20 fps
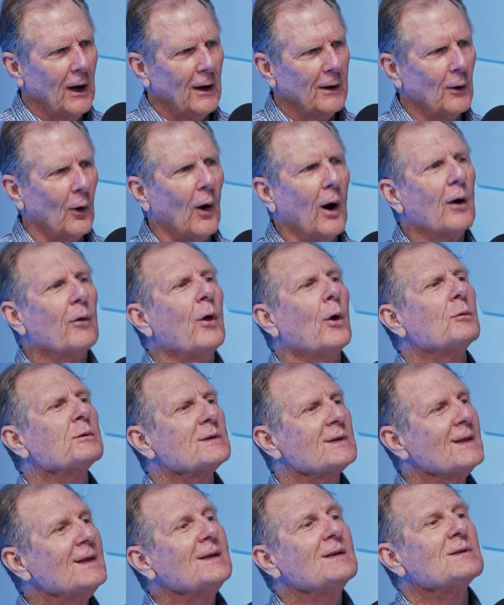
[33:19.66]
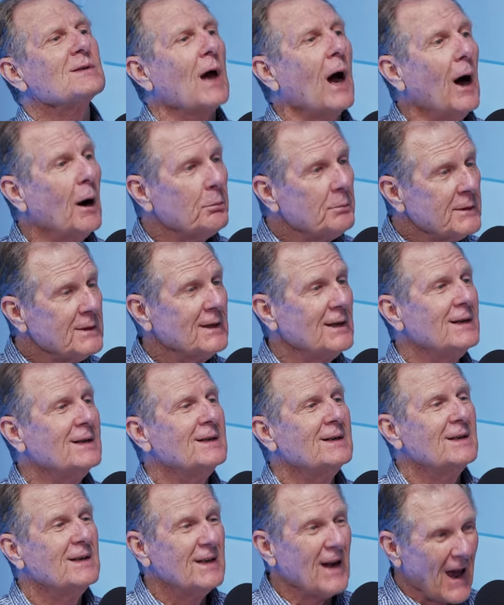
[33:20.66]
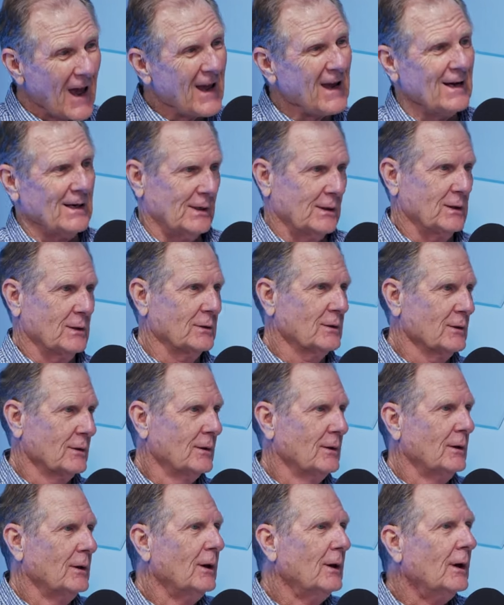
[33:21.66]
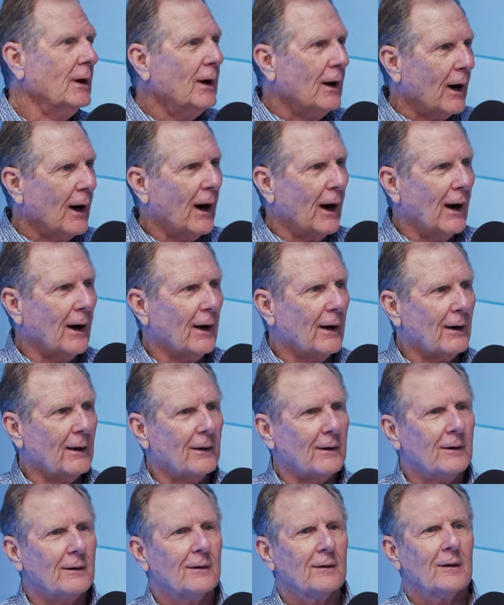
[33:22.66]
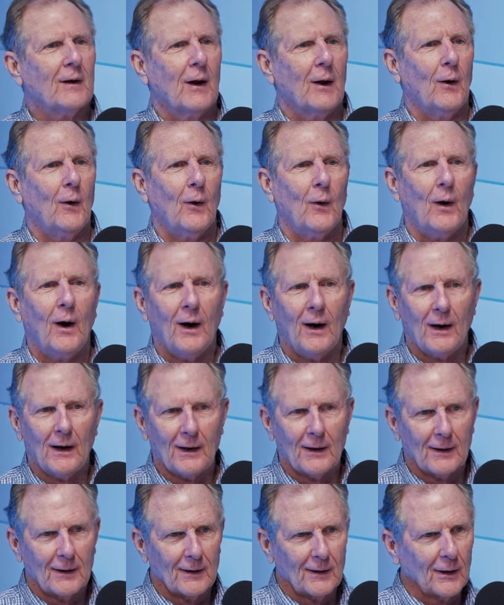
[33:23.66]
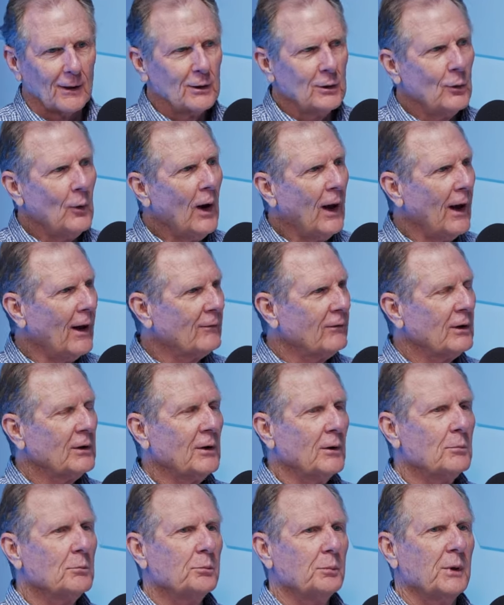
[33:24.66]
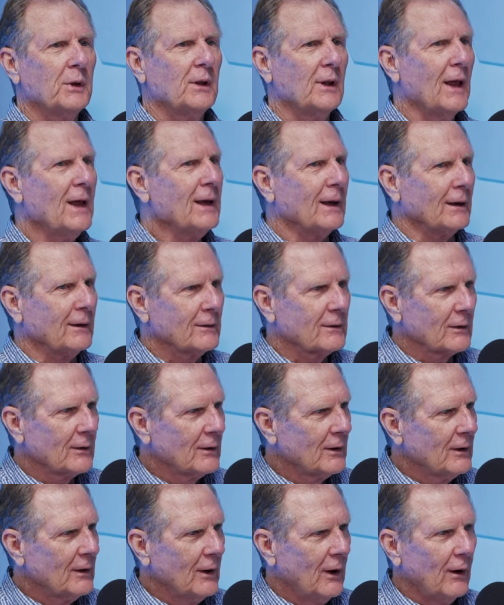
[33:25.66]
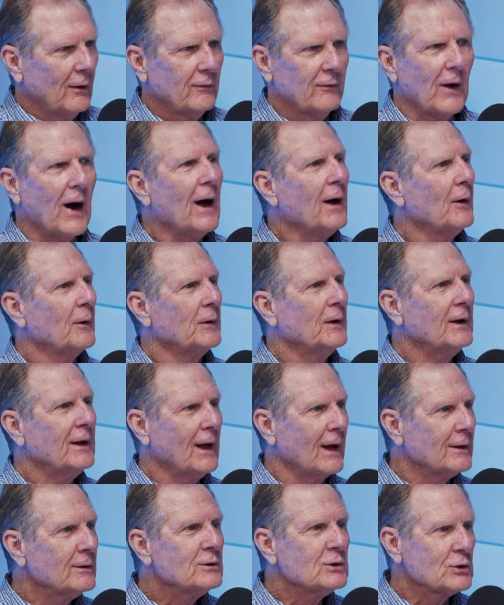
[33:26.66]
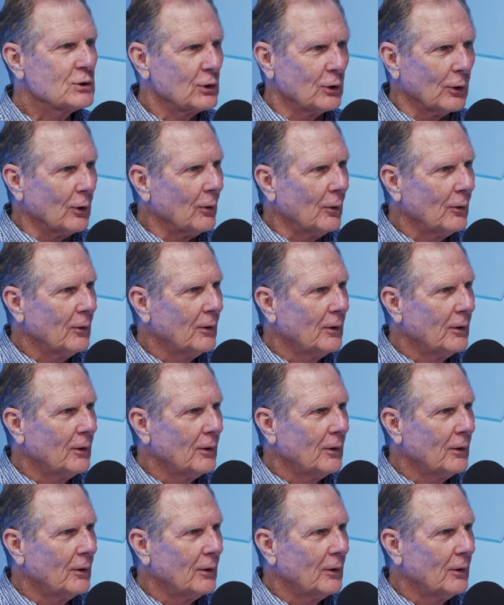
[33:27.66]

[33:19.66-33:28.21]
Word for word: You know, are those things up to date? You know, you have a complaint filed against you.